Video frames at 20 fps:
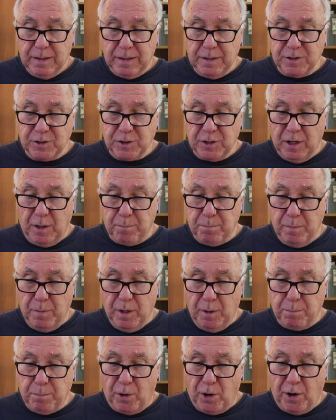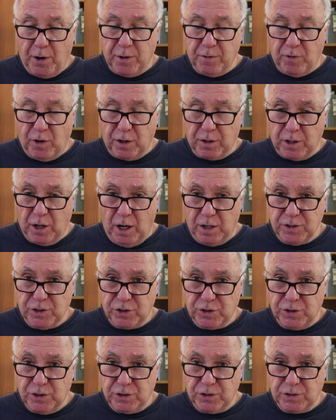is a part of our
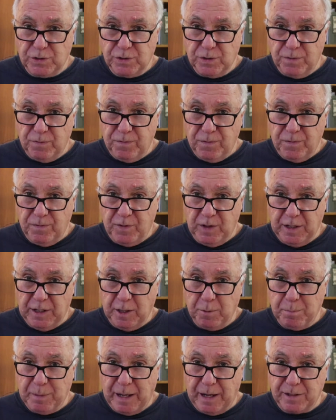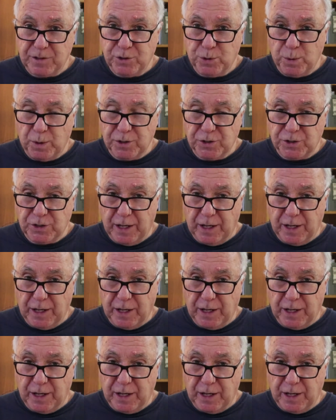consciousness feeding back to us,